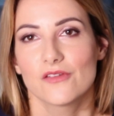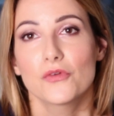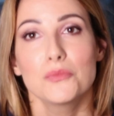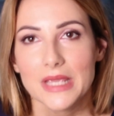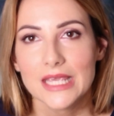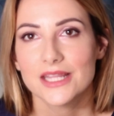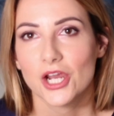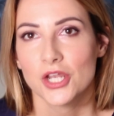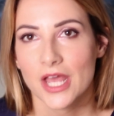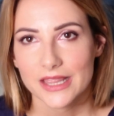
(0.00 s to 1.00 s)
for me,
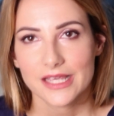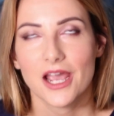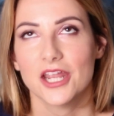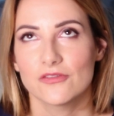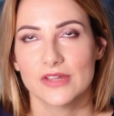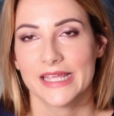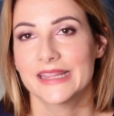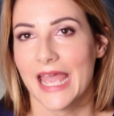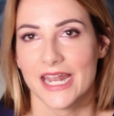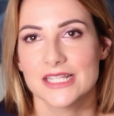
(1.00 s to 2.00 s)
they're not kind of
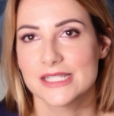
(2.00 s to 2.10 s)
like that